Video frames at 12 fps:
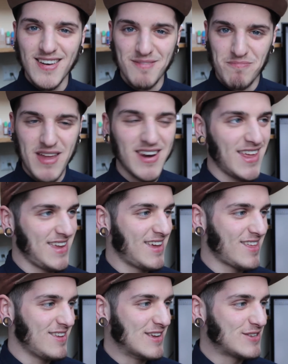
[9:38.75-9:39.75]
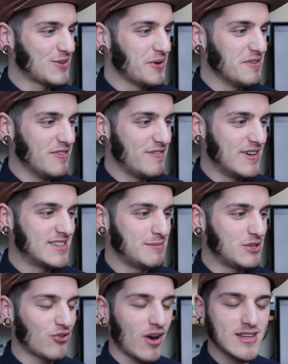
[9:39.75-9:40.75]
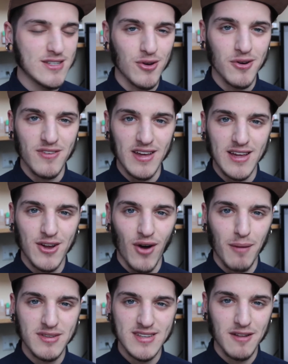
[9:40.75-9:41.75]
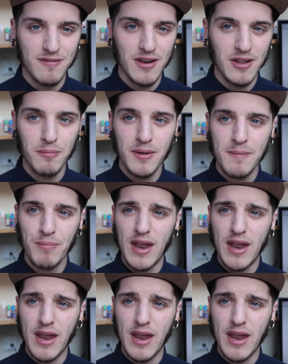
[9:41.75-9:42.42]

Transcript: mint, like you sort of, the first time you try it, you sort of like crap yourself a little bit,